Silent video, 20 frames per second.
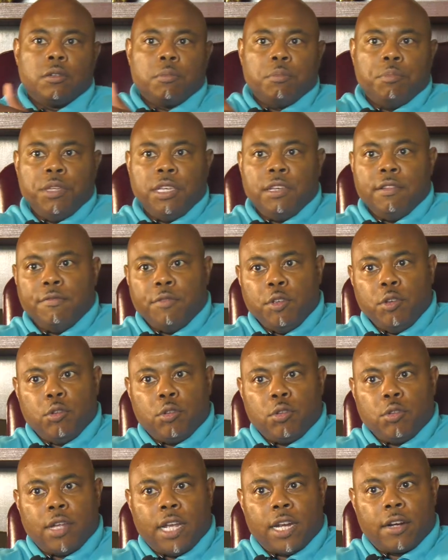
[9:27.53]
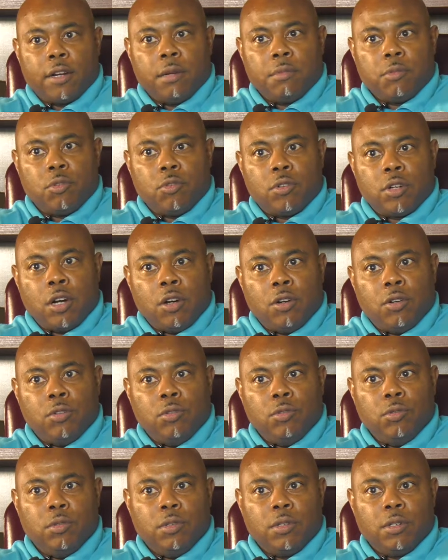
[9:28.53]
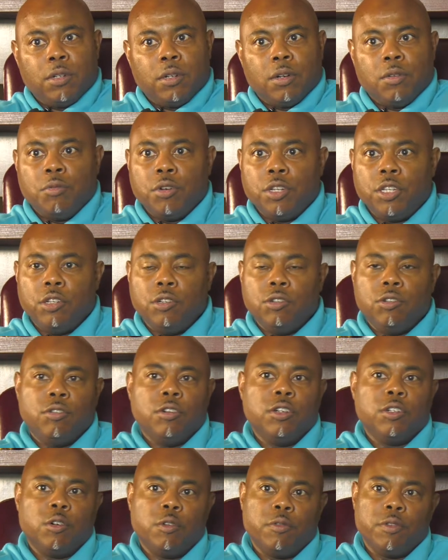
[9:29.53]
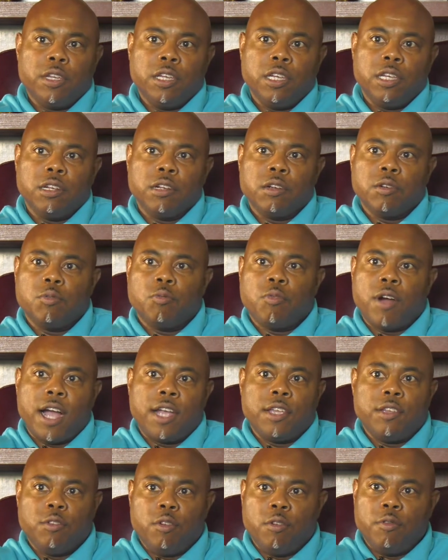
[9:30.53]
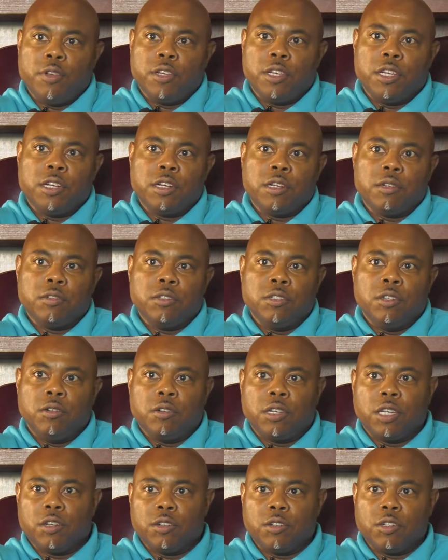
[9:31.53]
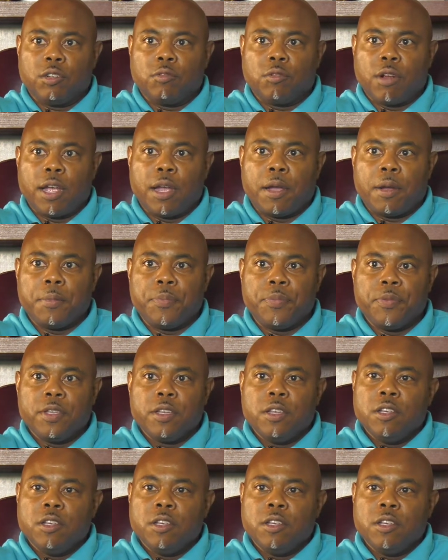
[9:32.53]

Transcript: Being viewed through that criminal code, what are you doing over here? Why are you over here on the ground?